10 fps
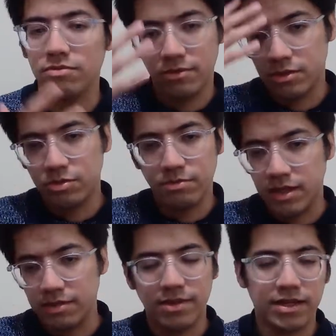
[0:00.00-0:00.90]
which would
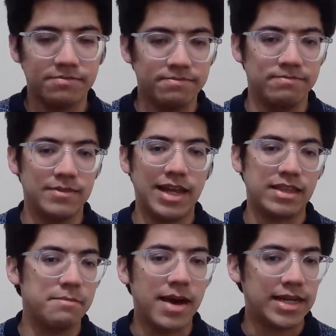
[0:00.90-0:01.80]
be like like
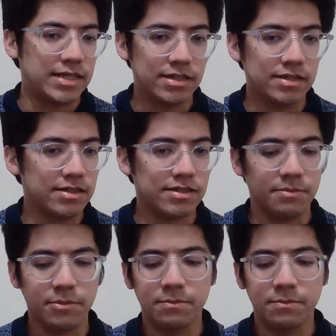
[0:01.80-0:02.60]
the mind in this example.